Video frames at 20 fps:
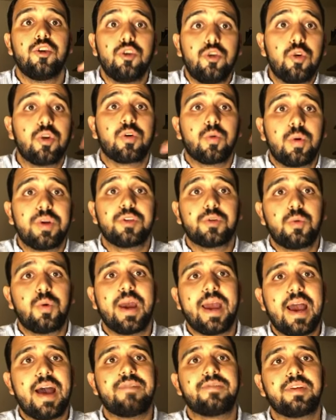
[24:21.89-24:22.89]
You're going to
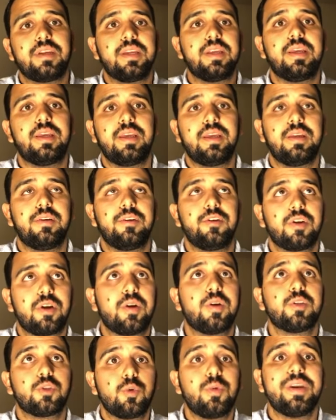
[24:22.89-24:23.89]

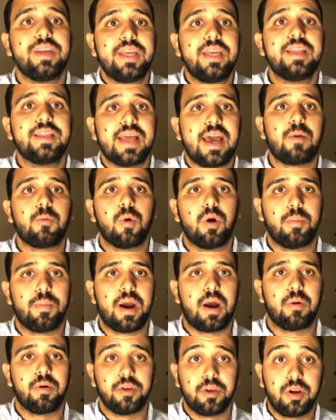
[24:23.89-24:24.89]
need that
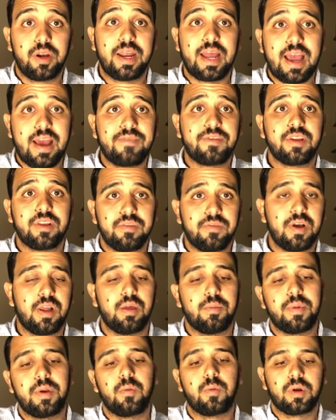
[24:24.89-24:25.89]
willpower, and you're going to have to develop it.
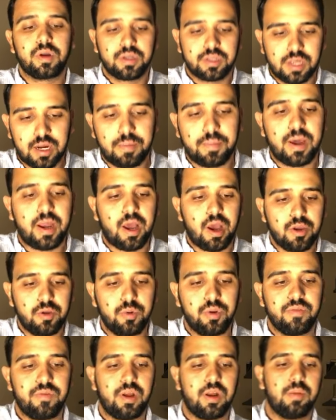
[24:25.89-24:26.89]
And we're going to talk about how you
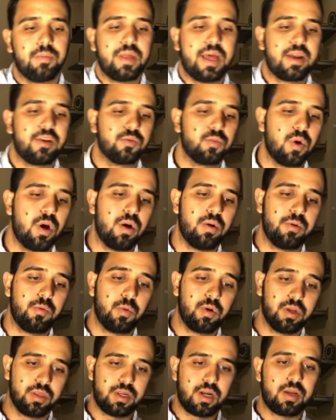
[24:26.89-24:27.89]
develop that as well. And we're going
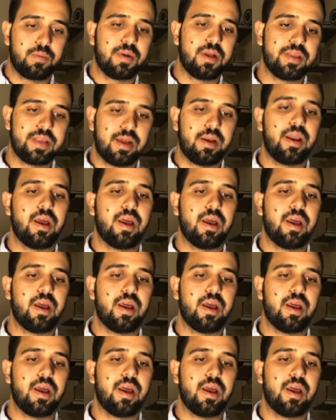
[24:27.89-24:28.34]
to talk about that now.